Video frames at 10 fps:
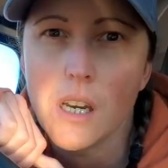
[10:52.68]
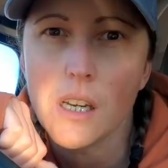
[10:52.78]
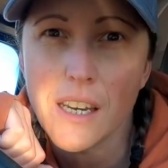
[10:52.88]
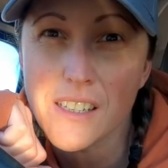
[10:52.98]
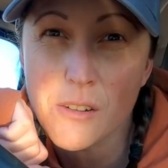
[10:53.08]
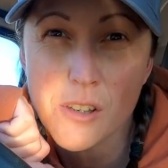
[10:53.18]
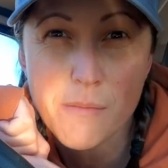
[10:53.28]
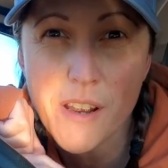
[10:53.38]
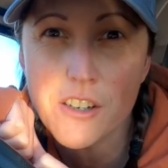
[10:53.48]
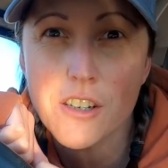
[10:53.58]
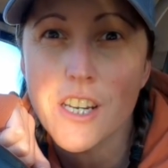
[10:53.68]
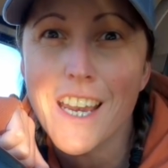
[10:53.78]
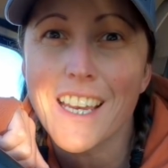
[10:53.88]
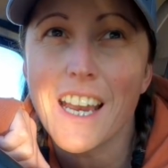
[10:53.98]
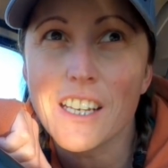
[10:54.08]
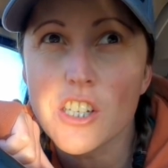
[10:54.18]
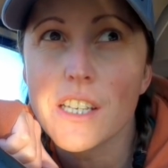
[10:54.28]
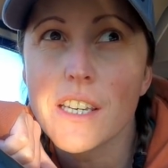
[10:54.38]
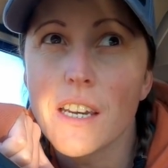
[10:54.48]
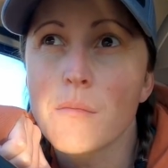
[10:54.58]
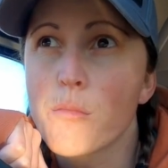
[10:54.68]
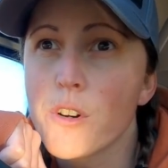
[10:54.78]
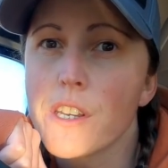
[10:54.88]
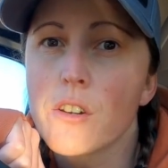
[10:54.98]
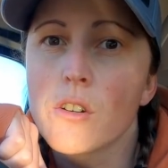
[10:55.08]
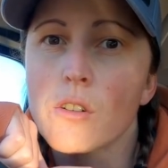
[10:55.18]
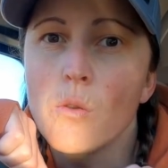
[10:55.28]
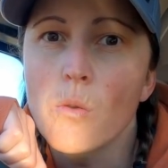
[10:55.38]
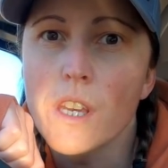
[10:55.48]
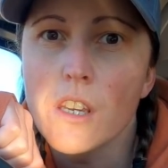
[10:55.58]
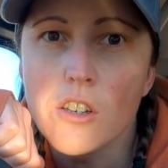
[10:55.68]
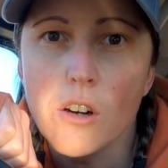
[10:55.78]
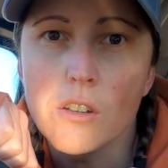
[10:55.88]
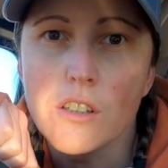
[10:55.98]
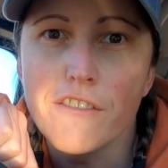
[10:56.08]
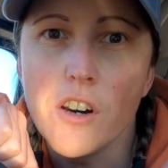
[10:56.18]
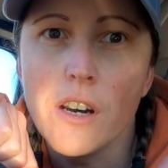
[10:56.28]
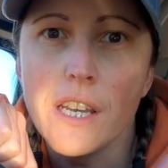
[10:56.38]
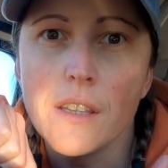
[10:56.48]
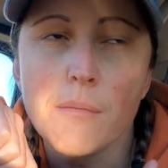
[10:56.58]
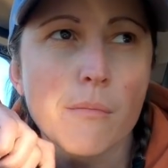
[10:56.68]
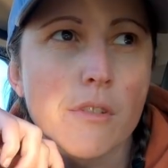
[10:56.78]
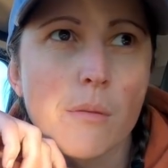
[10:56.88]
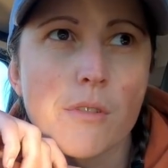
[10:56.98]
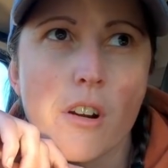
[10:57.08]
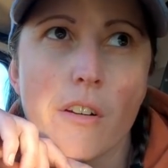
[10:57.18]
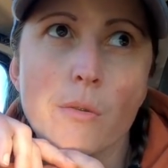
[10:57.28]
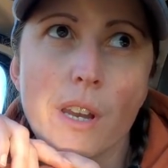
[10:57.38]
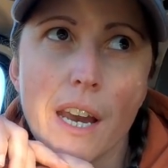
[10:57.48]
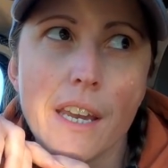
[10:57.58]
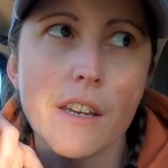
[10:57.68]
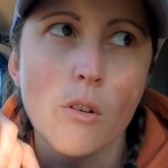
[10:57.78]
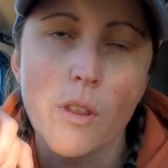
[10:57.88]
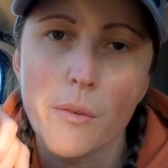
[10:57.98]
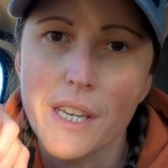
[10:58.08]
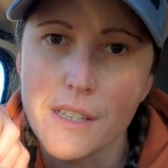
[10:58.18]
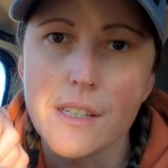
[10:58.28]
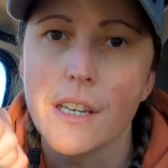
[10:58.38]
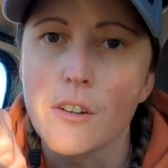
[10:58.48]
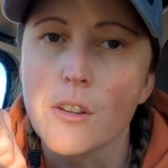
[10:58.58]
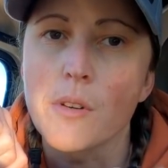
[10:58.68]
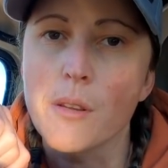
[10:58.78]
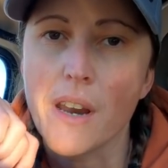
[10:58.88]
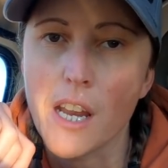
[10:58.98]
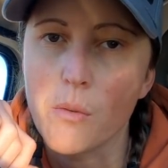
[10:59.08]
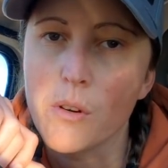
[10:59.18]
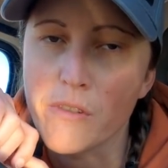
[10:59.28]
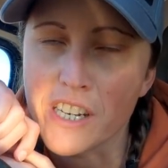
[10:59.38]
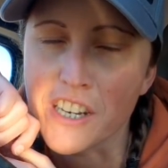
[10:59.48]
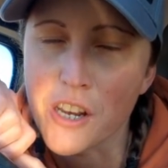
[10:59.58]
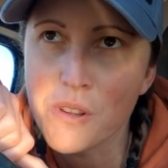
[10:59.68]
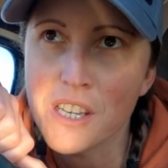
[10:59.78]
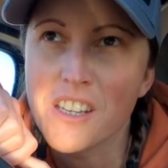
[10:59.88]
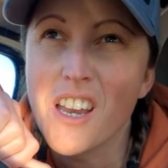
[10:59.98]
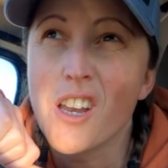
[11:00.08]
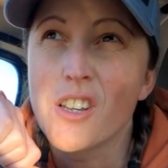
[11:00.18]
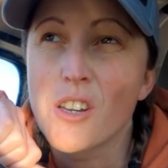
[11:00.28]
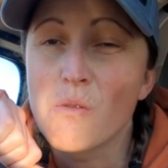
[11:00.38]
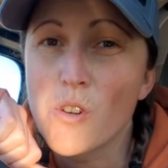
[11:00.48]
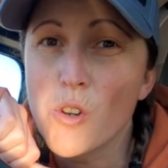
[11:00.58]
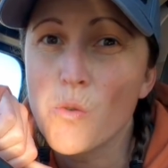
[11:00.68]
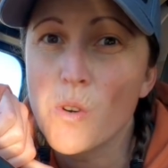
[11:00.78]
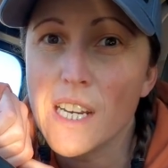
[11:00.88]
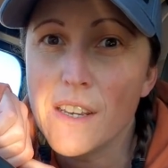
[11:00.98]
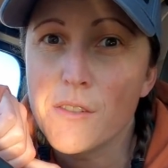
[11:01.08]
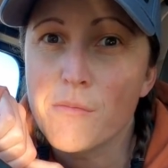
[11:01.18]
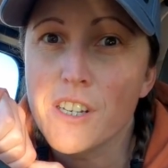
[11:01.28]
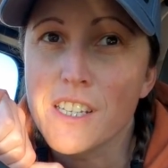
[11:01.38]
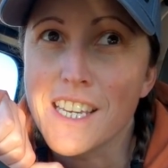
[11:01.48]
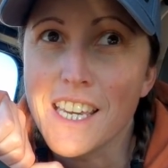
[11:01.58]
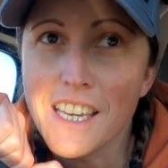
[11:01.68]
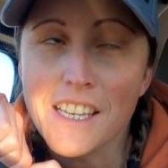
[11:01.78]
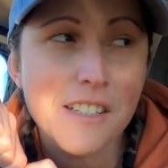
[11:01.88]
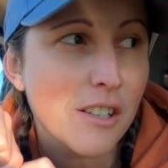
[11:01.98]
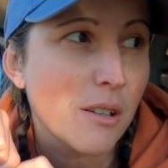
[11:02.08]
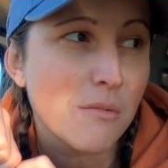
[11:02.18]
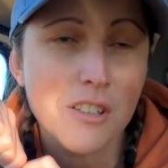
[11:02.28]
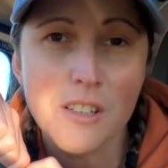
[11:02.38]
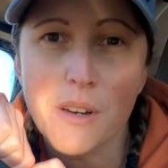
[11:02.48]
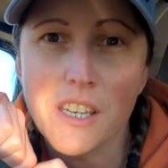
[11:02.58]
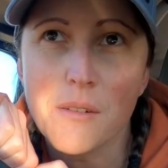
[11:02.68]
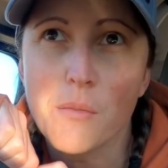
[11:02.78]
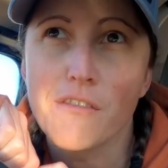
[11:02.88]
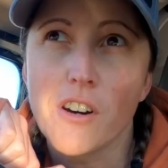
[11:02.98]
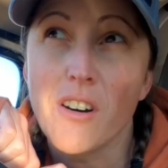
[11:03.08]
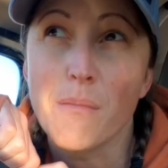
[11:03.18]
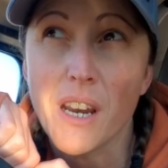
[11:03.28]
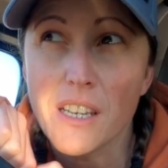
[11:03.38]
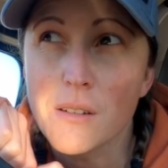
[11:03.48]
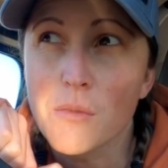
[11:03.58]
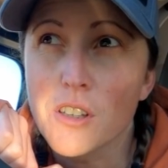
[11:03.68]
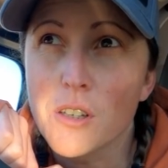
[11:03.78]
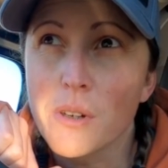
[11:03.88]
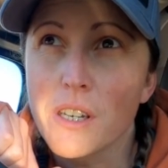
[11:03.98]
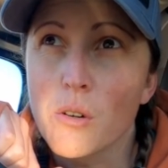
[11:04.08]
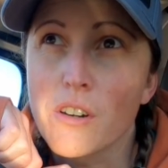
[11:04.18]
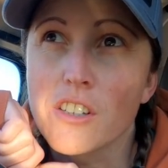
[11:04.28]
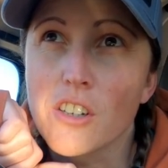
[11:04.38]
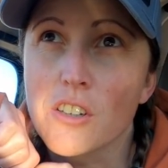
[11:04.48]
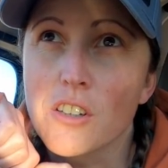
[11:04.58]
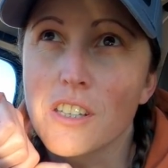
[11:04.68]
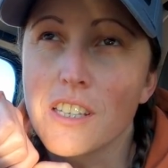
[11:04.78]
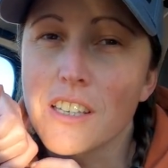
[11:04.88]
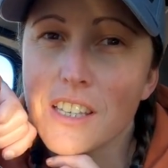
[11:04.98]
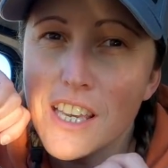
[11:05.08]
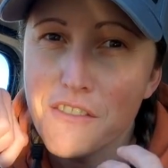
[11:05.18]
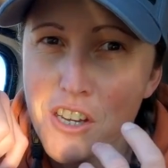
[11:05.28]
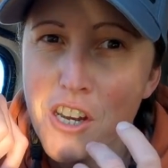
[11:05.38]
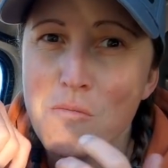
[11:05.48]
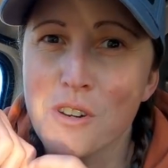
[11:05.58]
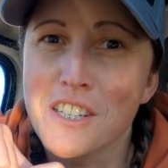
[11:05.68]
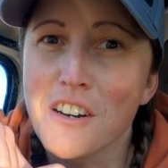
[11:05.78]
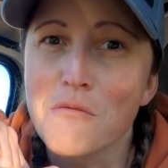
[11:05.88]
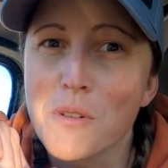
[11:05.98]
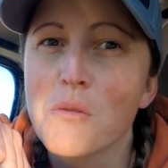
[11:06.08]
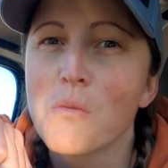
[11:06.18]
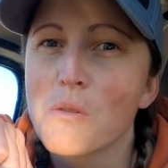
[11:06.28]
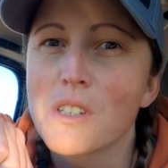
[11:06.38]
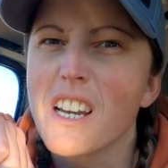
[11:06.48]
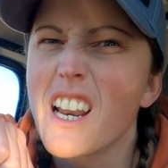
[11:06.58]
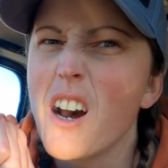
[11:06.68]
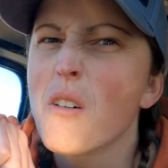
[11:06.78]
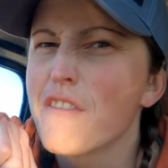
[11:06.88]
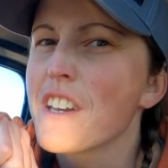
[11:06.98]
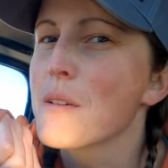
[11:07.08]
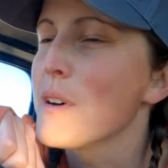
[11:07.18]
Okay, so suspension check actually came pretty good. All the shocks are fine, the bump stops are okay, although it is sitting on them at the back, we already know this. So new leaf springs it is. I'm just debating I pay someone to do it or I just give it a go myself, but we'll see. I'll think